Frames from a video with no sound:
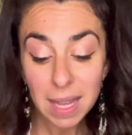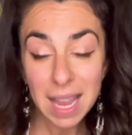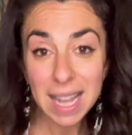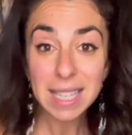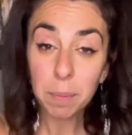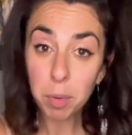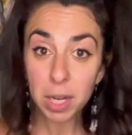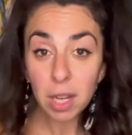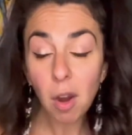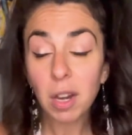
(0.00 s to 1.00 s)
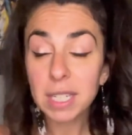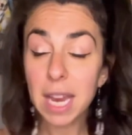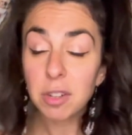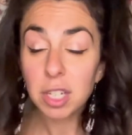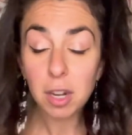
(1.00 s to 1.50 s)
It's like bringing our
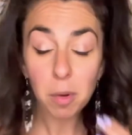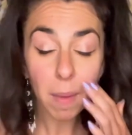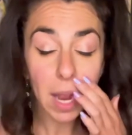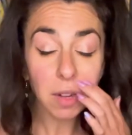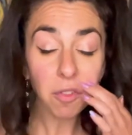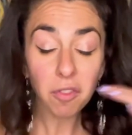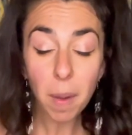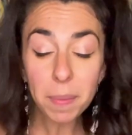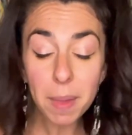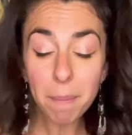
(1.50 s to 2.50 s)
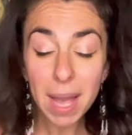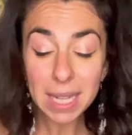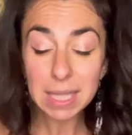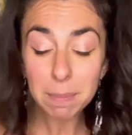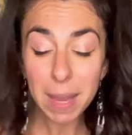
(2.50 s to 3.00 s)
attention and our mind from the
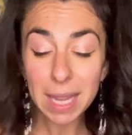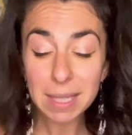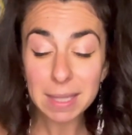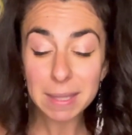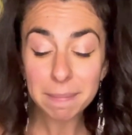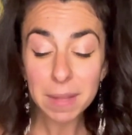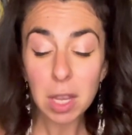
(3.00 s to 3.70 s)
mind space